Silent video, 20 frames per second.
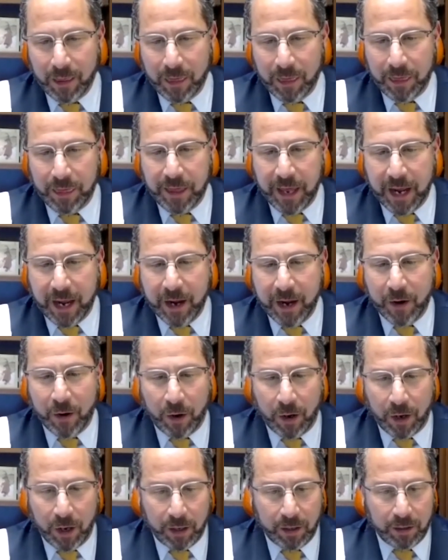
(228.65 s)
they
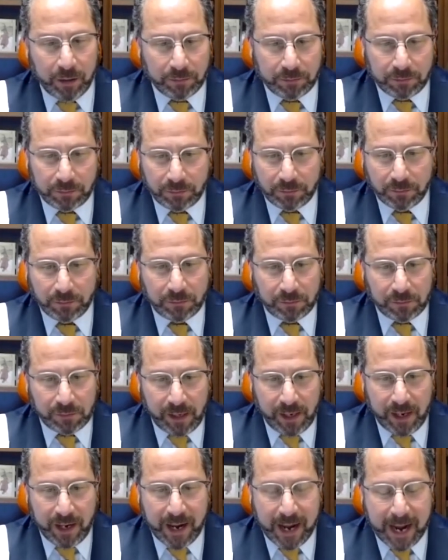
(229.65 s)
are
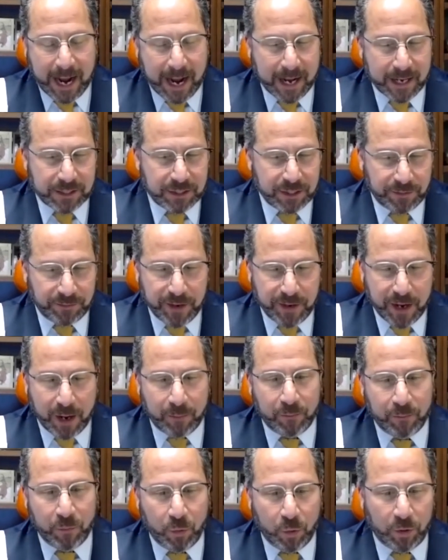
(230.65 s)
as if not
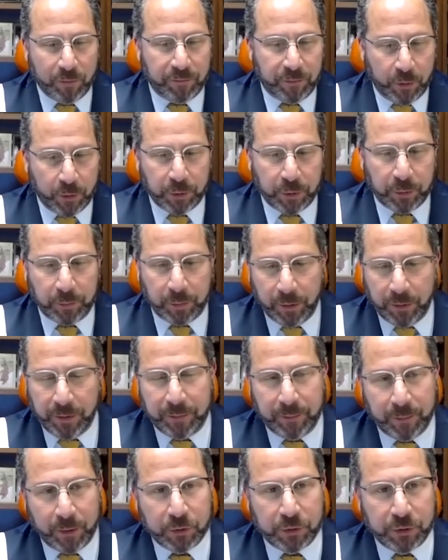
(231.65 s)
more vulnerable
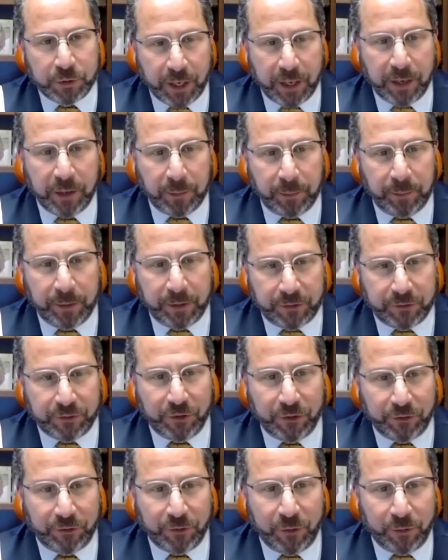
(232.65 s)
than most other
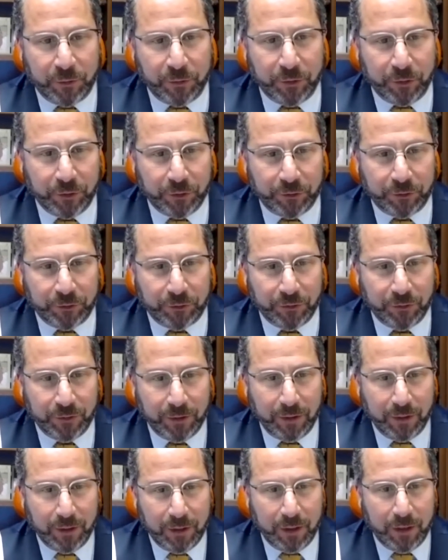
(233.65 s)
business owners
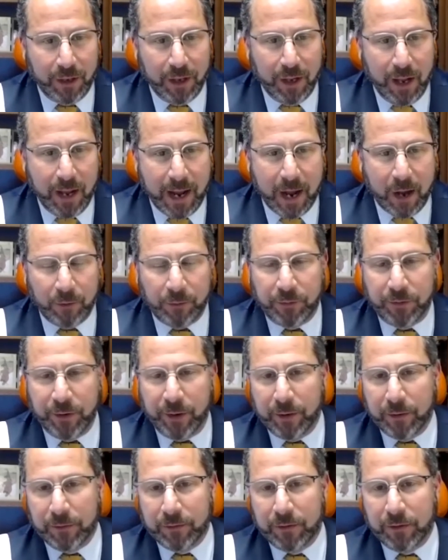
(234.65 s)
out
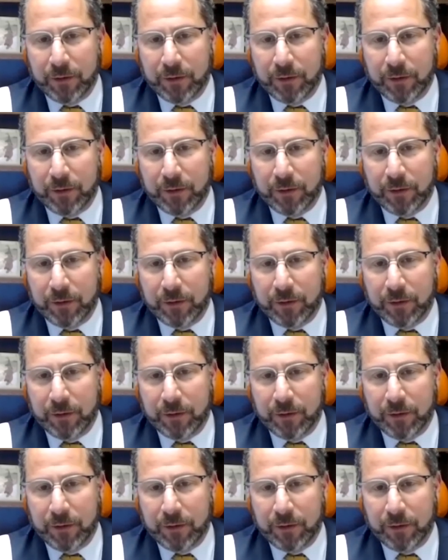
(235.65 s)
there.